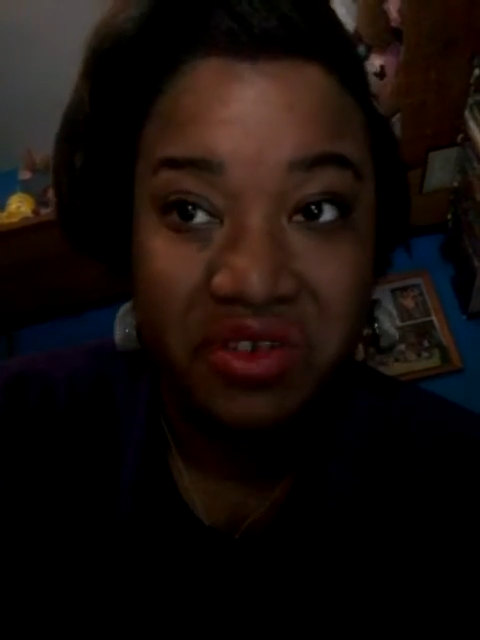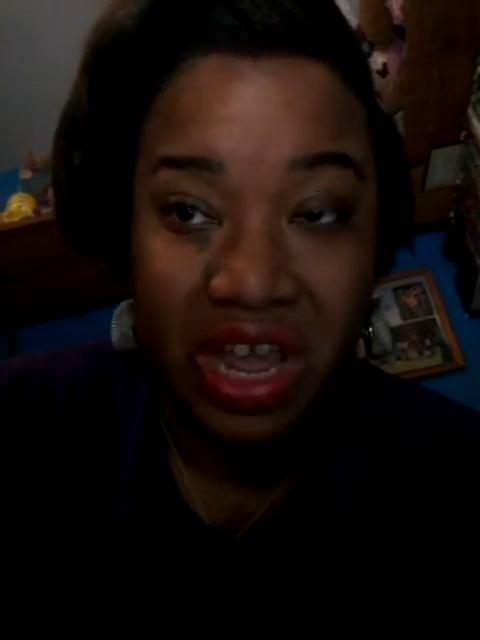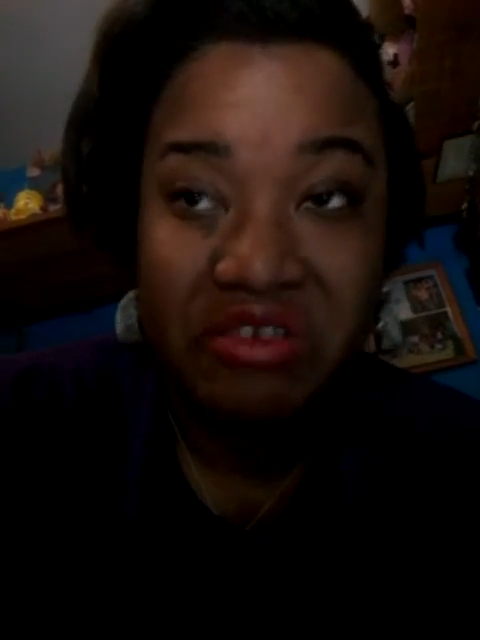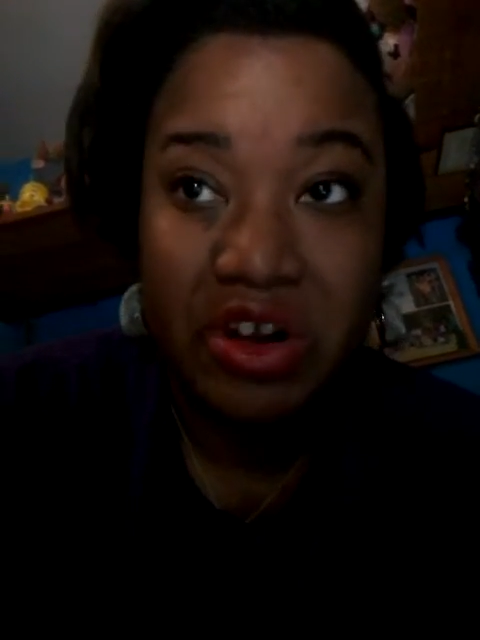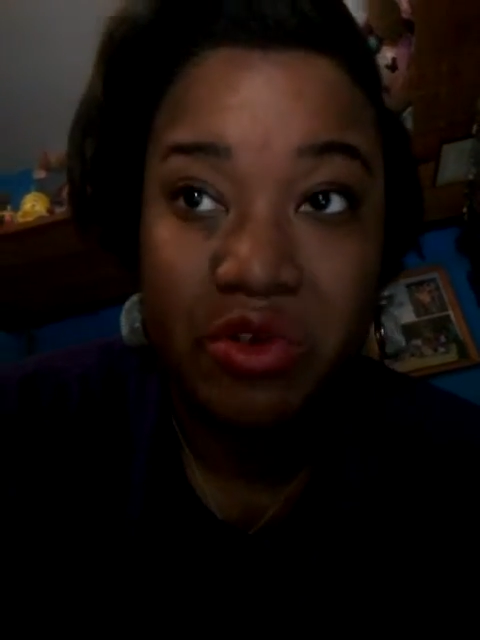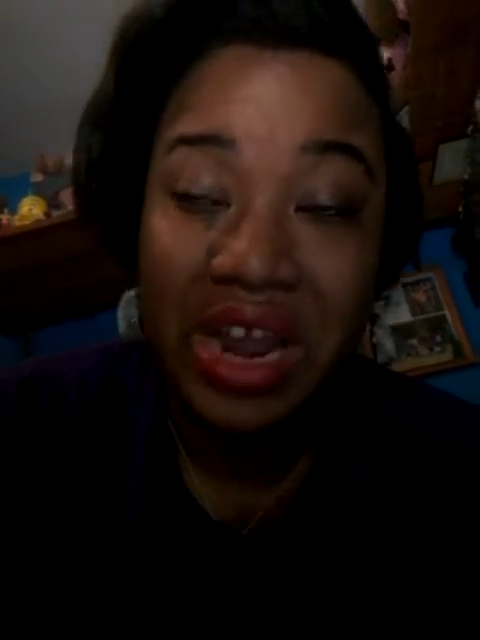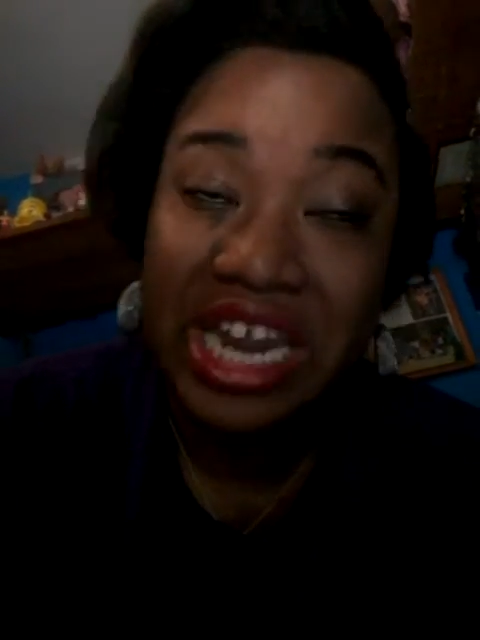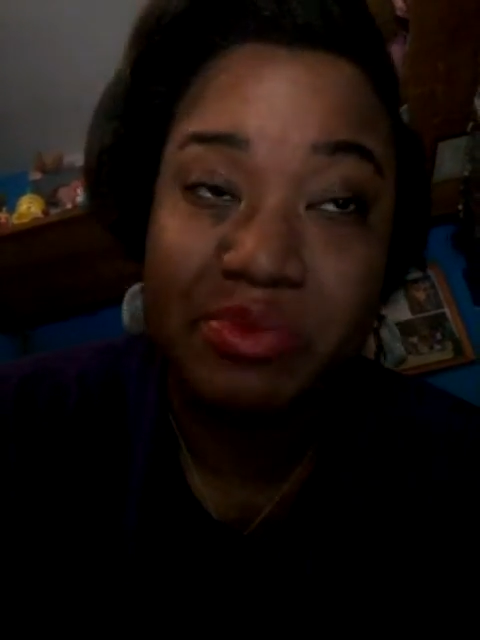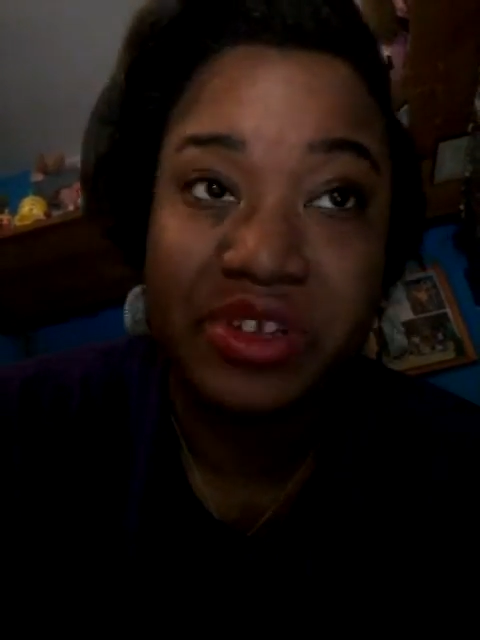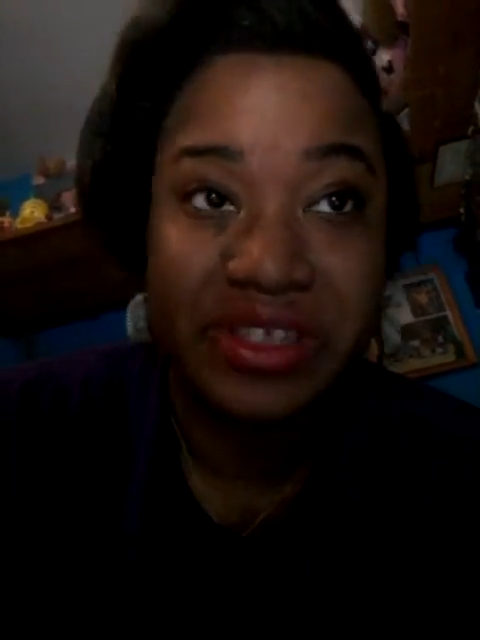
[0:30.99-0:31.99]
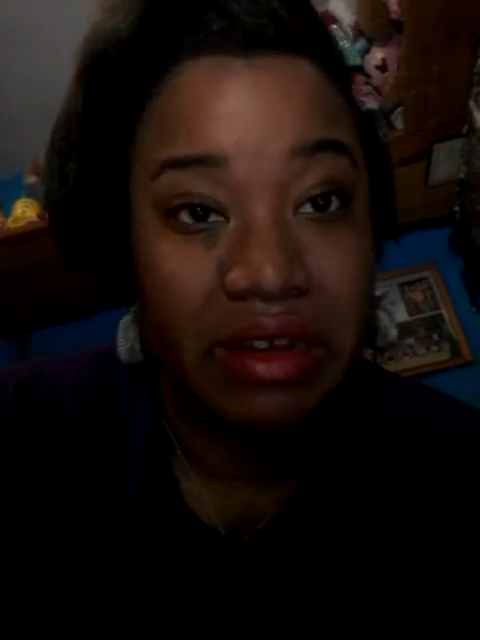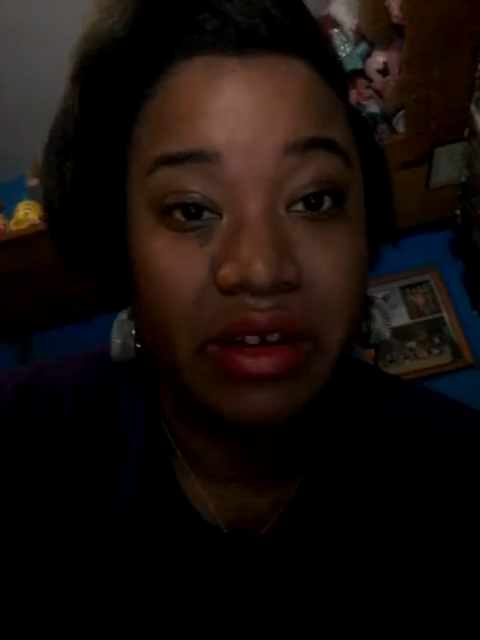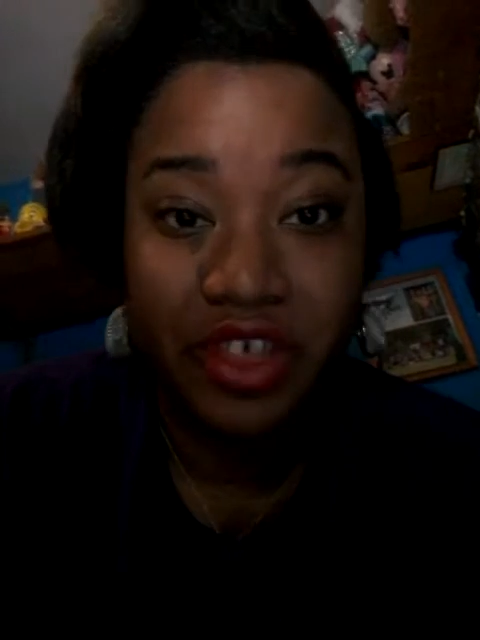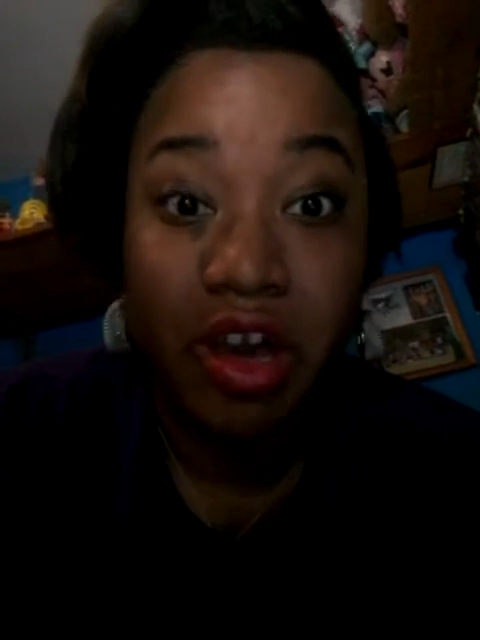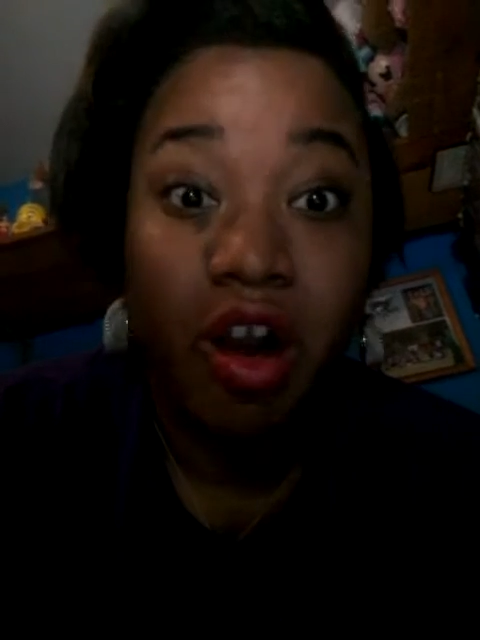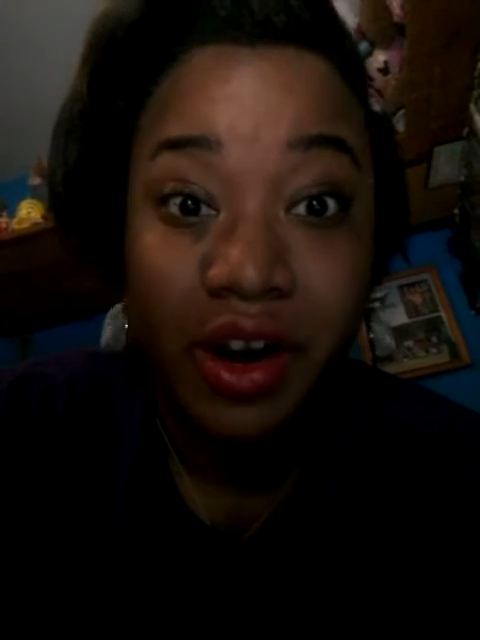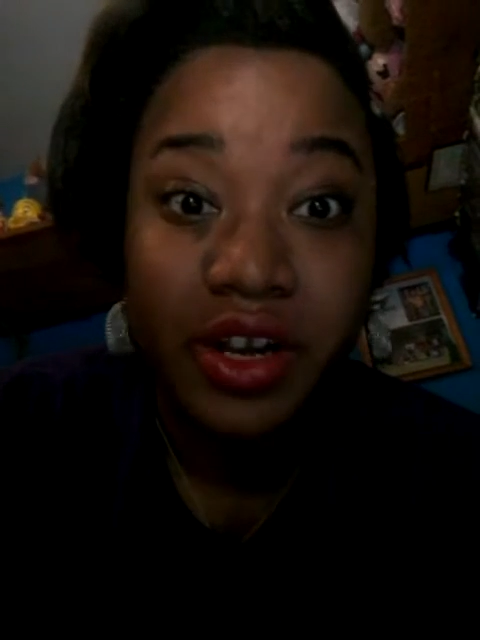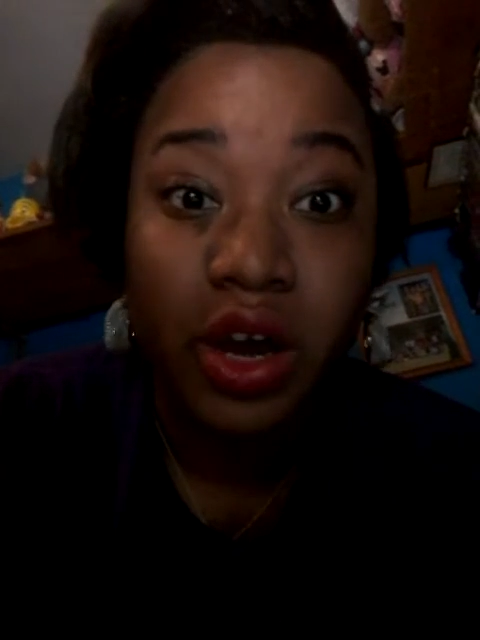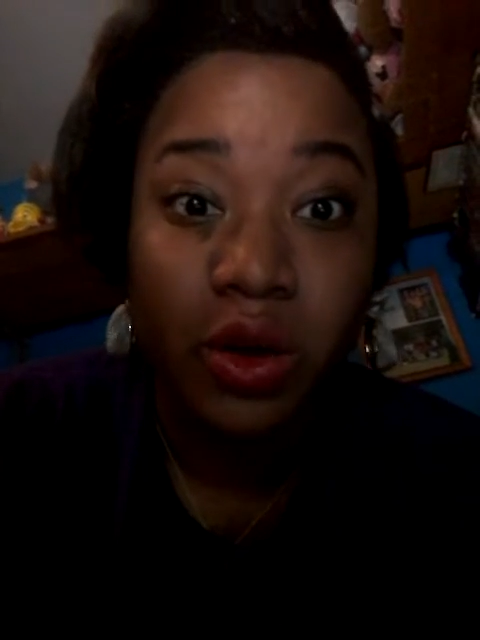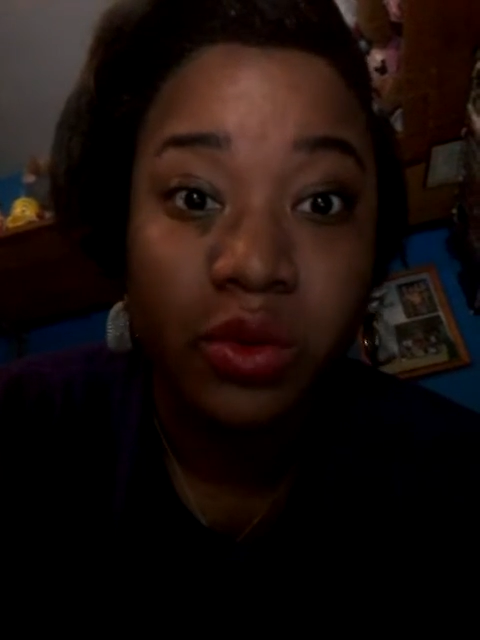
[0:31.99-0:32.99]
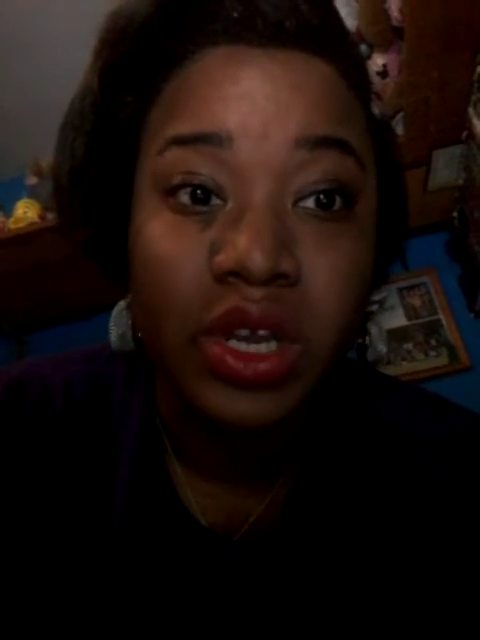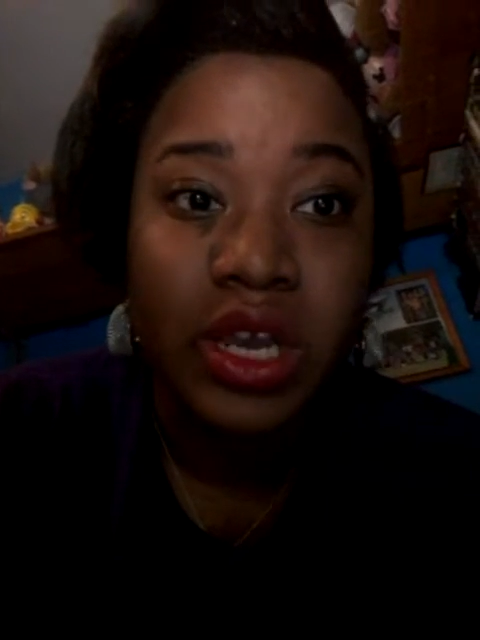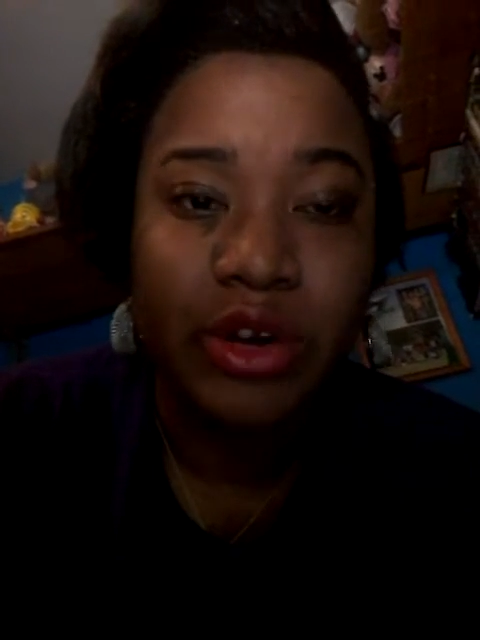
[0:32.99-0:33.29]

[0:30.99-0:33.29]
I don't know, 90% of the cargo